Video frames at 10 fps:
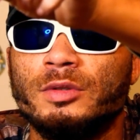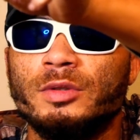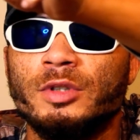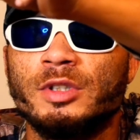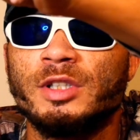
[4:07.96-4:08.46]

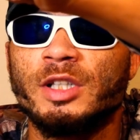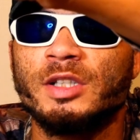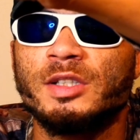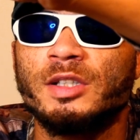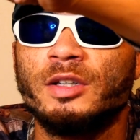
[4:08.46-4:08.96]
the
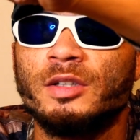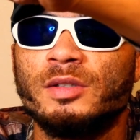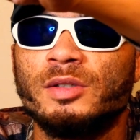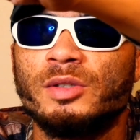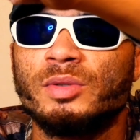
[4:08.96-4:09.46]
6
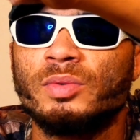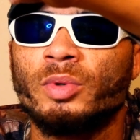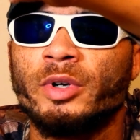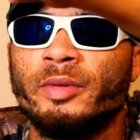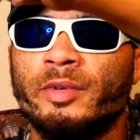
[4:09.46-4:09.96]
cents,
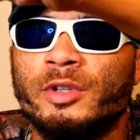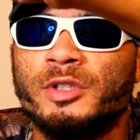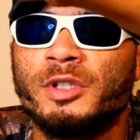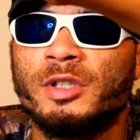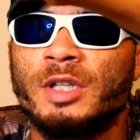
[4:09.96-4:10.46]
whatever
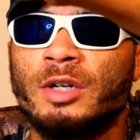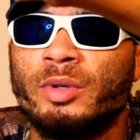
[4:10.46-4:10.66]
this is. I